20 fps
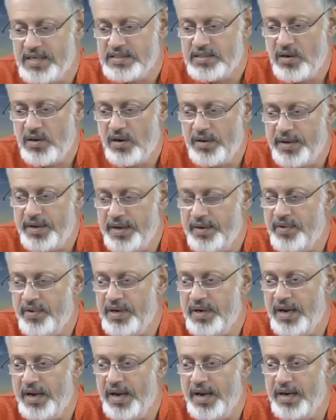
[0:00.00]
Yes. Not
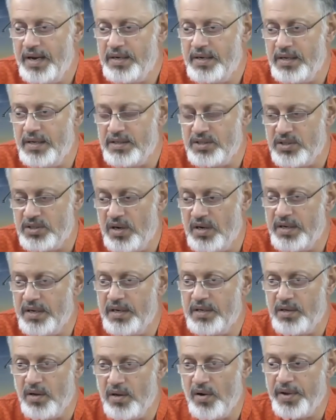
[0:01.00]
even it
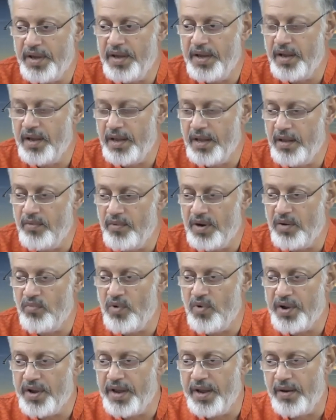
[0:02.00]
started talking, even
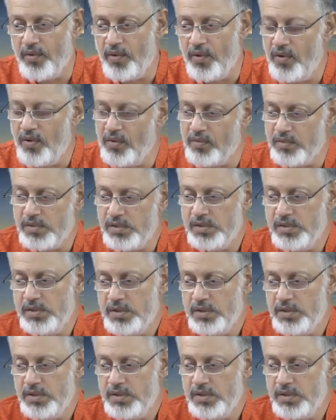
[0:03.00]
walking. No?